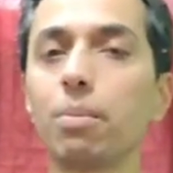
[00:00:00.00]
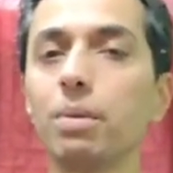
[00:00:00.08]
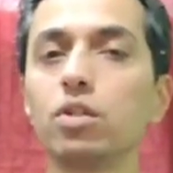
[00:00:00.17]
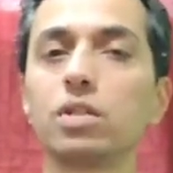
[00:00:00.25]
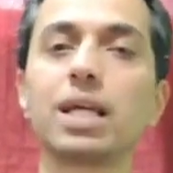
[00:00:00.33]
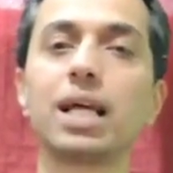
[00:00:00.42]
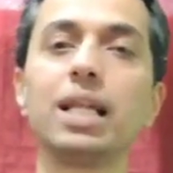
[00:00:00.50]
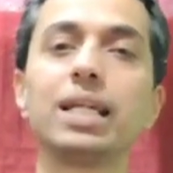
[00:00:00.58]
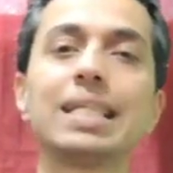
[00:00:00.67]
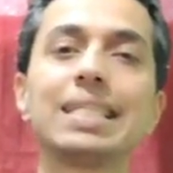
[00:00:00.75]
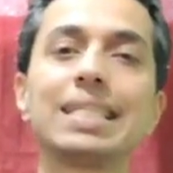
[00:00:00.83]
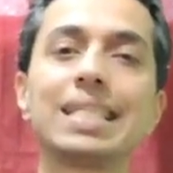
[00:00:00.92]
That means your
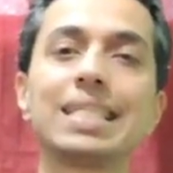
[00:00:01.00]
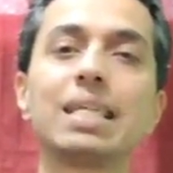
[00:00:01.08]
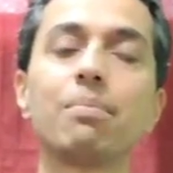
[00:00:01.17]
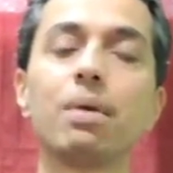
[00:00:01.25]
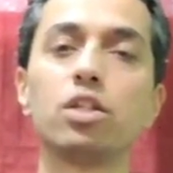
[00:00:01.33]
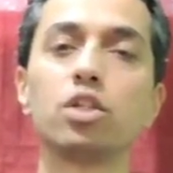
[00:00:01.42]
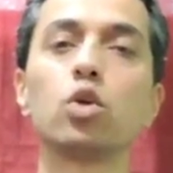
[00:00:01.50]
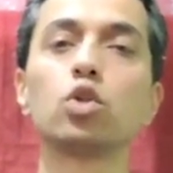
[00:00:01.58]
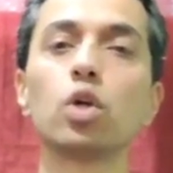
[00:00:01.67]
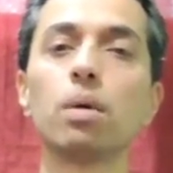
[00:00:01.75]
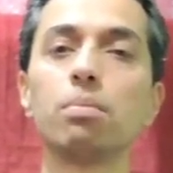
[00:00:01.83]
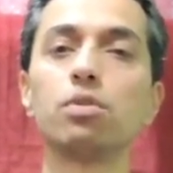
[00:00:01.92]
skeletal system is
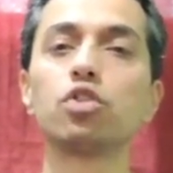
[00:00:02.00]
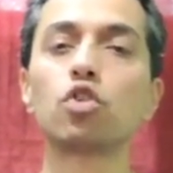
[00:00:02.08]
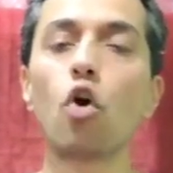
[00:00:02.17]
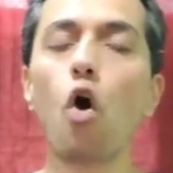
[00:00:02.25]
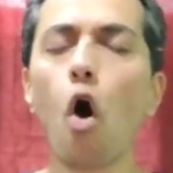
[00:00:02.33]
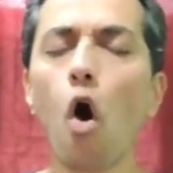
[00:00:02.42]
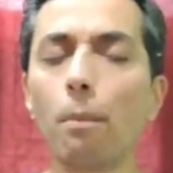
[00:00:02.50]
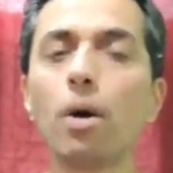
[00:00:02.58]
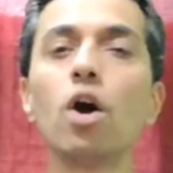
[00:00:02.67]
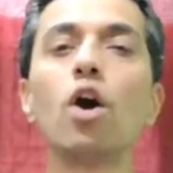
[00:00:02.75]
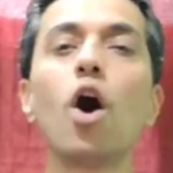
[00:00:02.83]
going to absorb